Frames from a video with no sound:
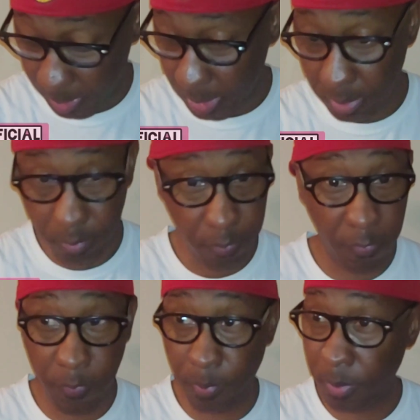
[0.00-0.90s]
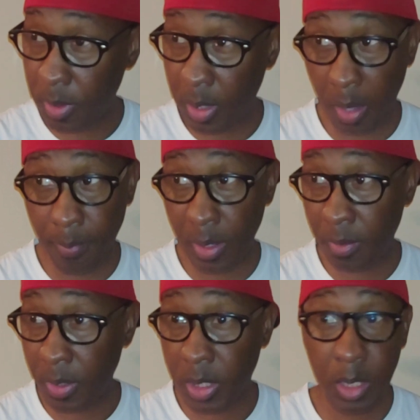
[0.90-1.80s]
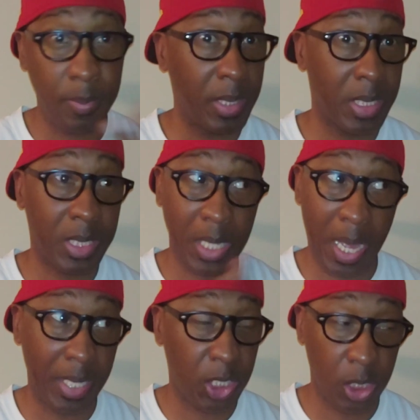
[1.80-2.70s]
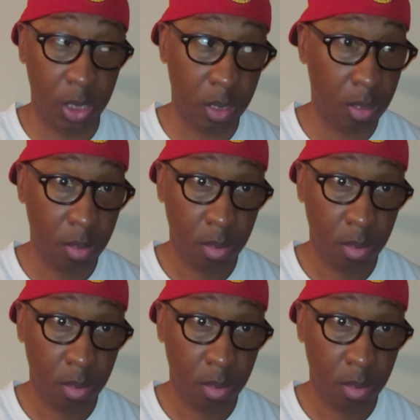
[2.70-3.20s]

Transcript: been, they've been, she been a side chick